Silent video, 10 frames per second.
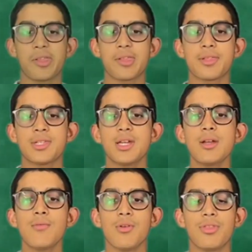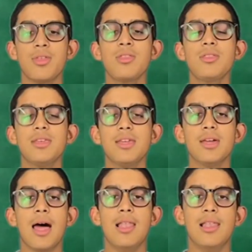stay within
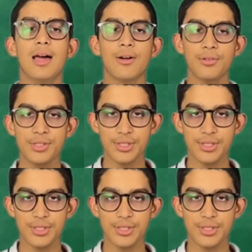the allowed